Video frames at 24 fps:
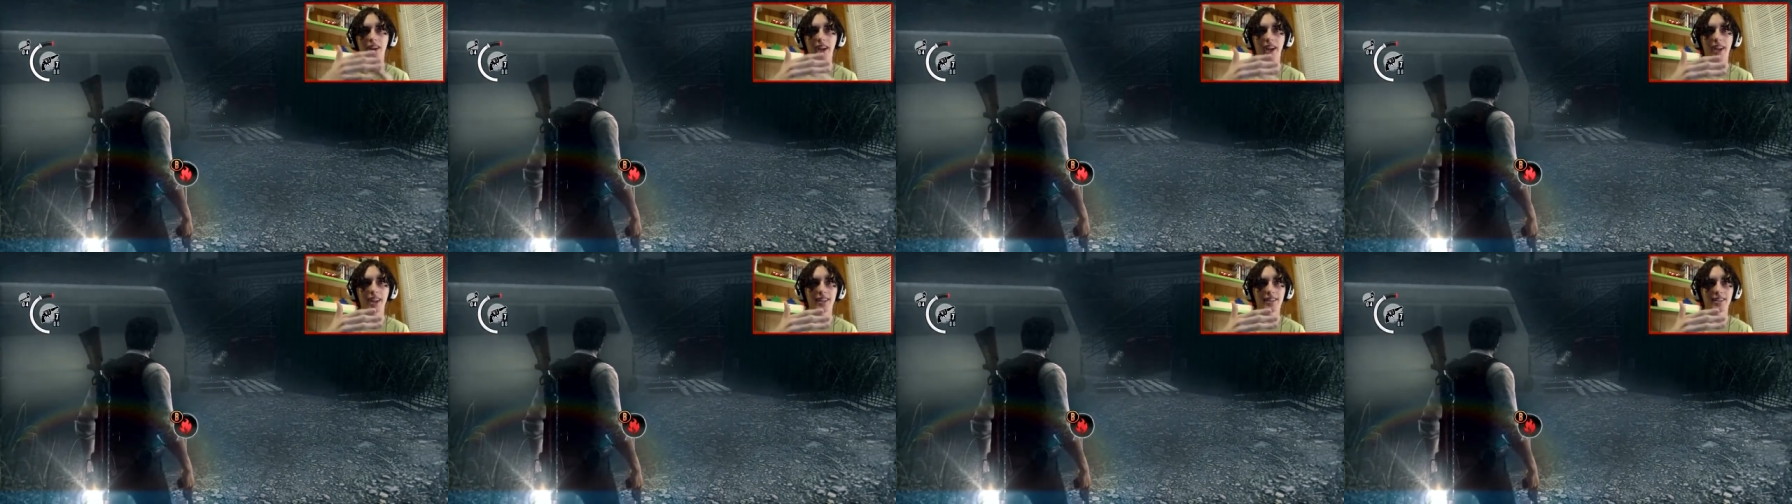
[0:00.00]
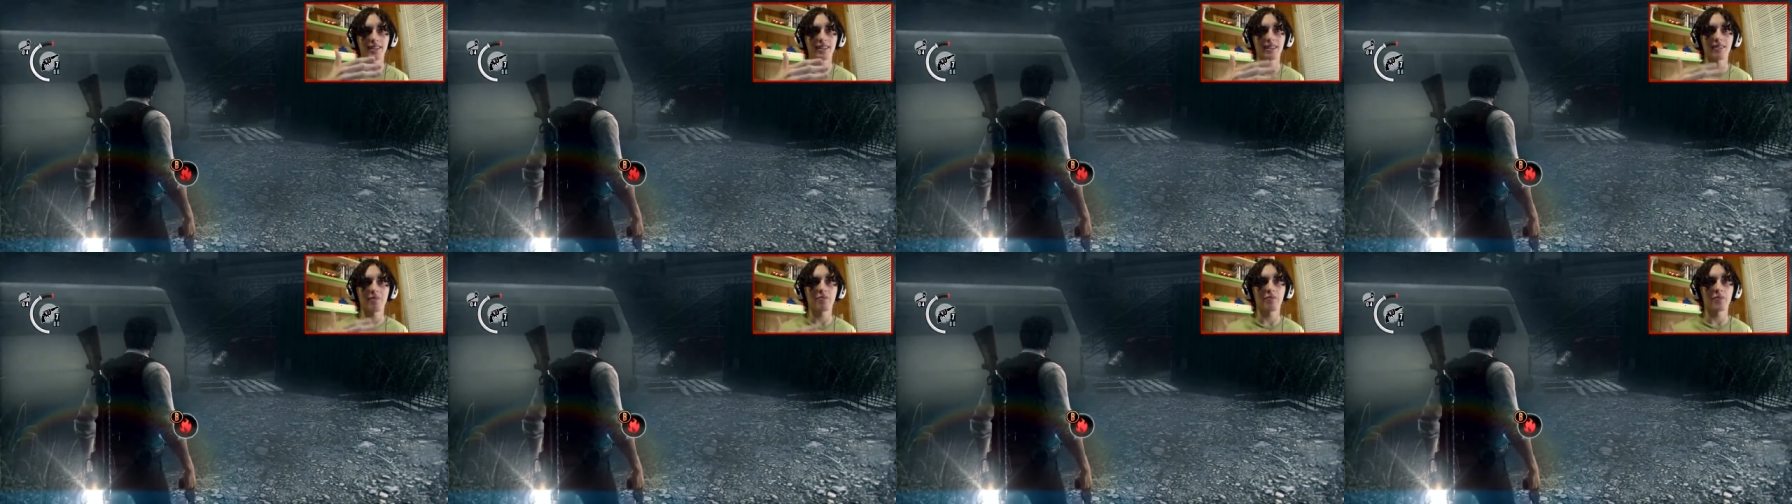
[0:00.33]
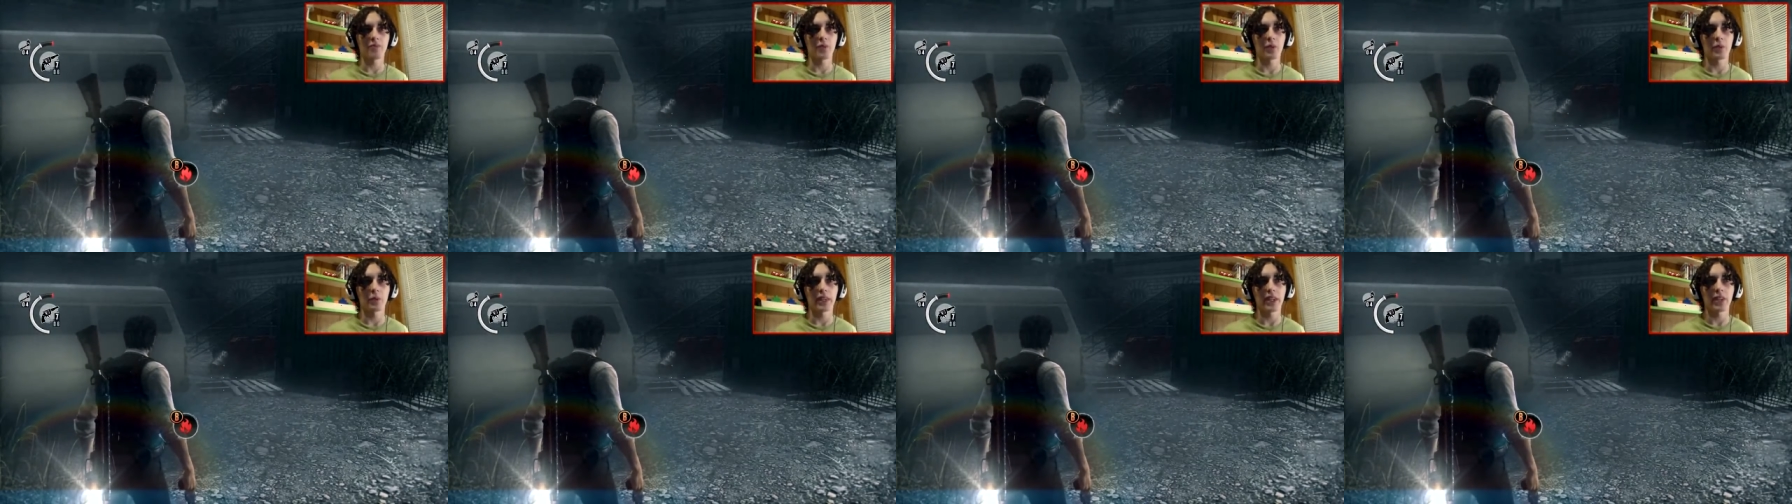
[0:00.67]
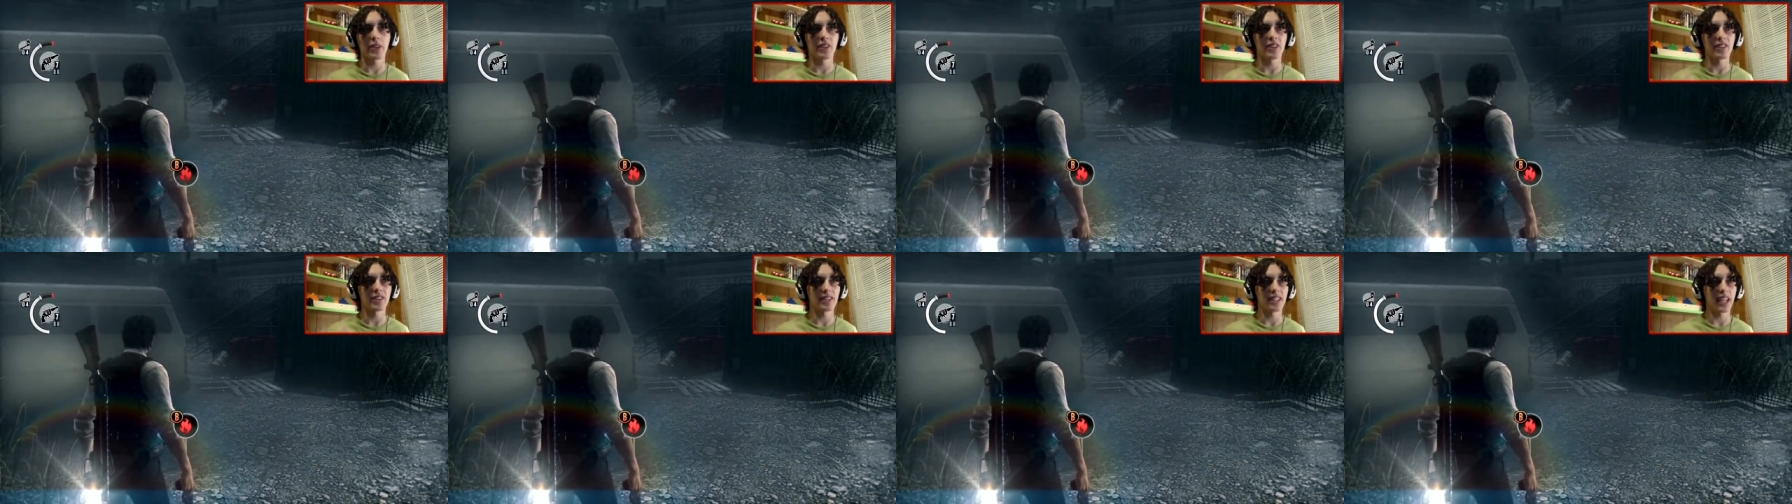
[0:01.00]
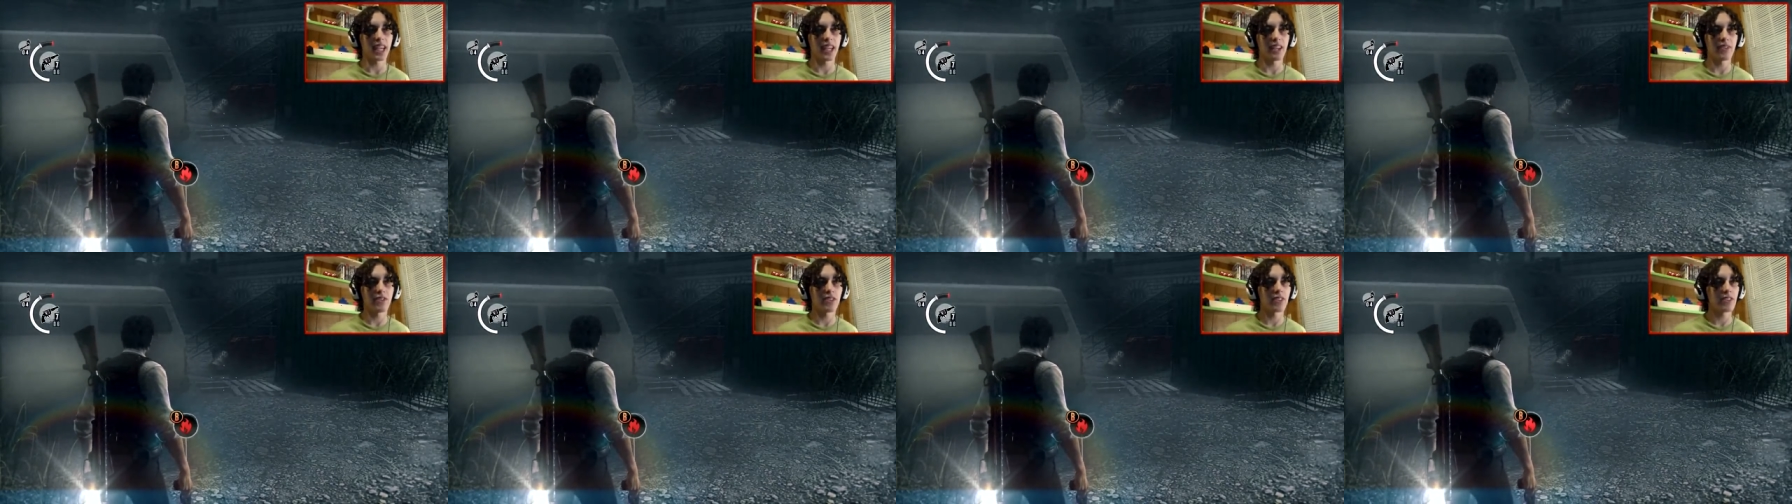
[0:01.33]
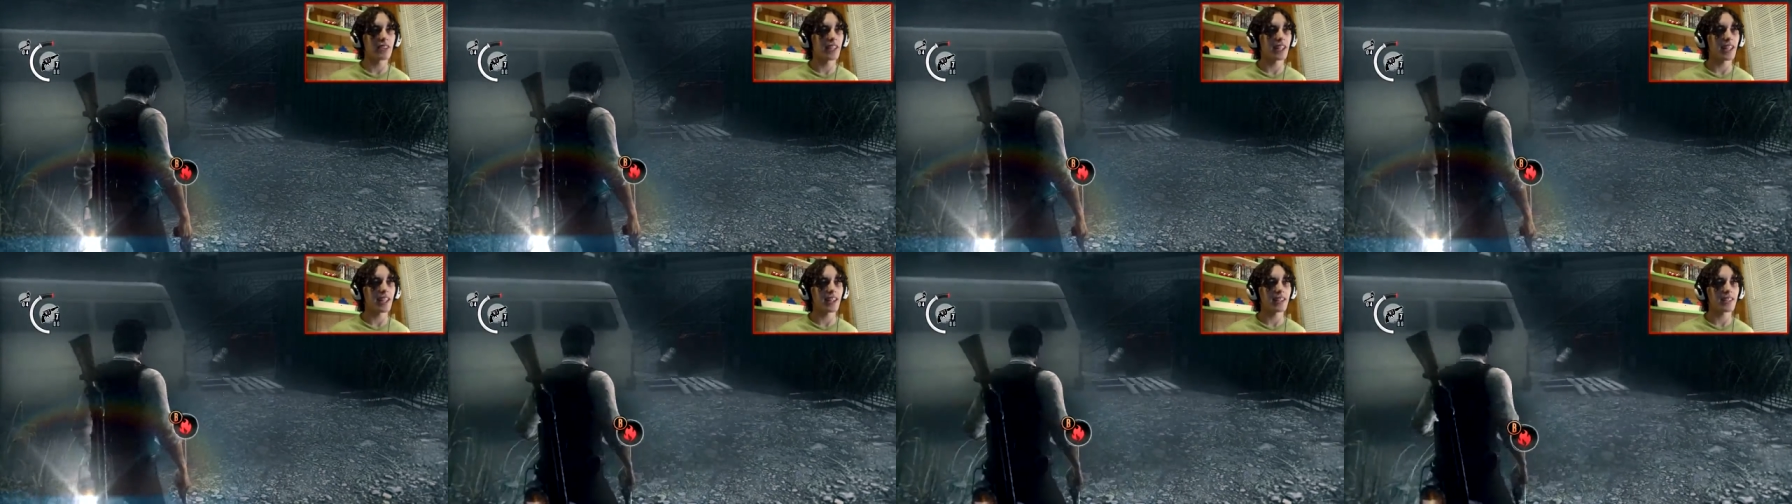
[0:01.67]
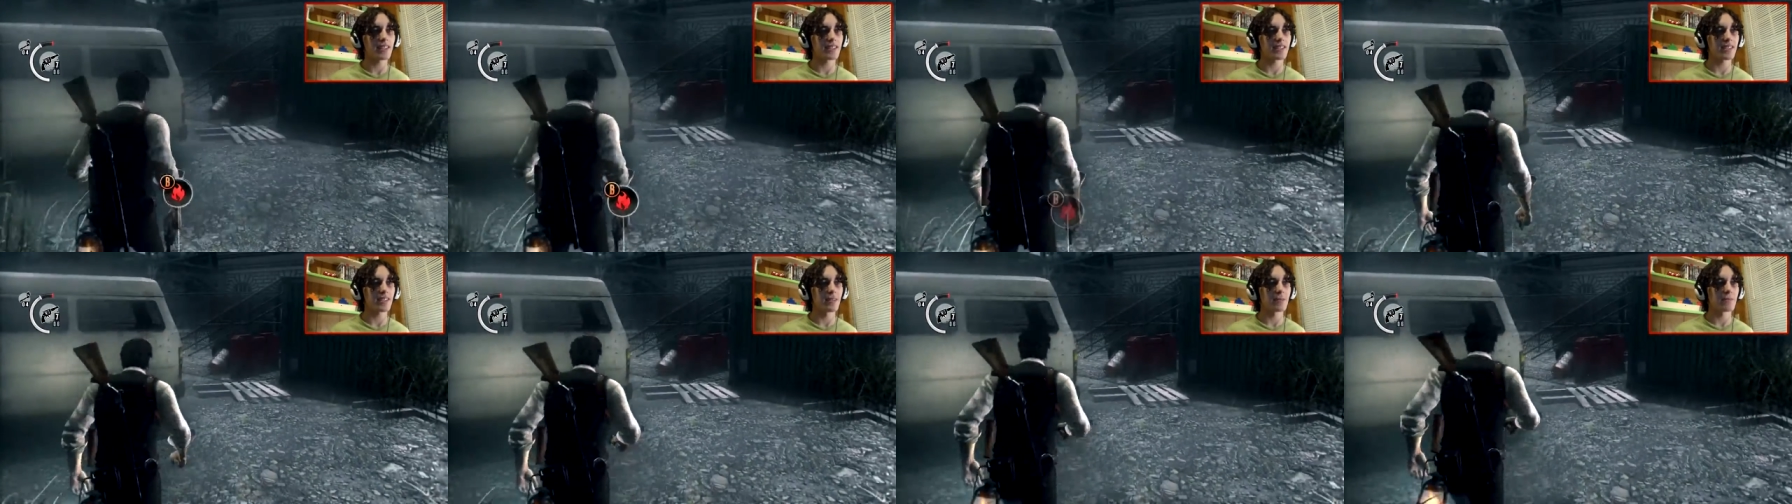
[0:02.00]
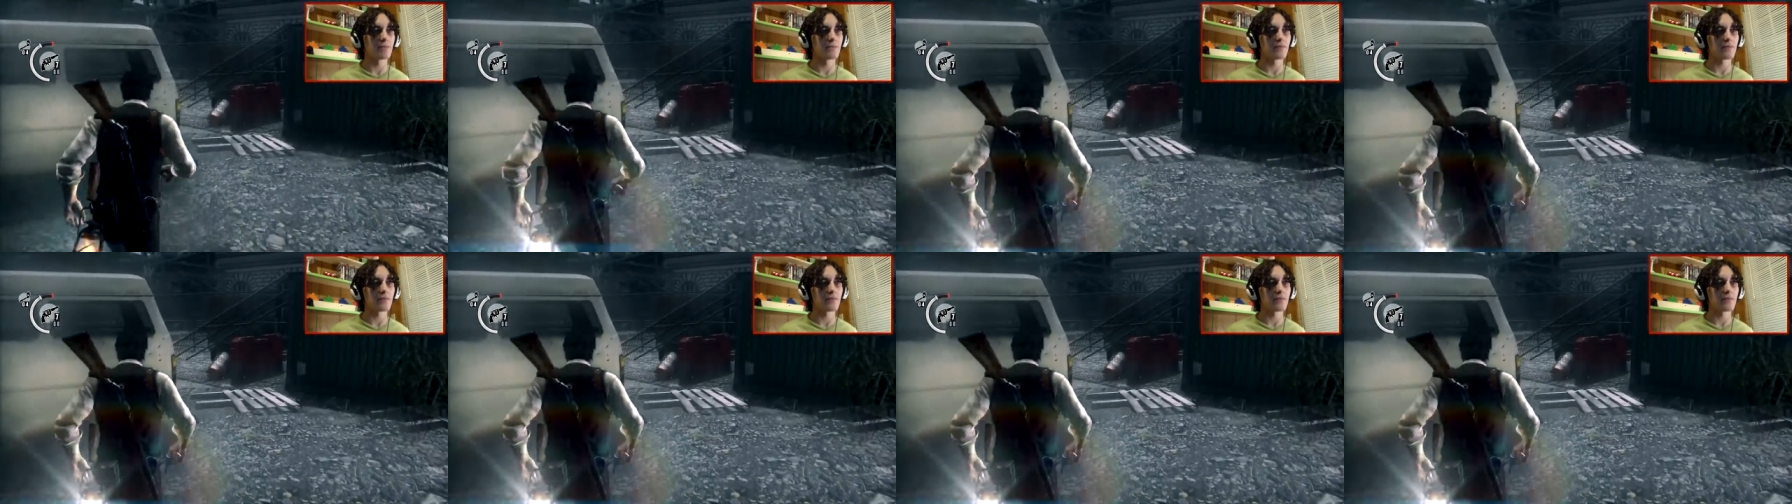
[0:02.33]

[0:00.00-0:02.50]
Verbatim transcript: at, when we go to save and things,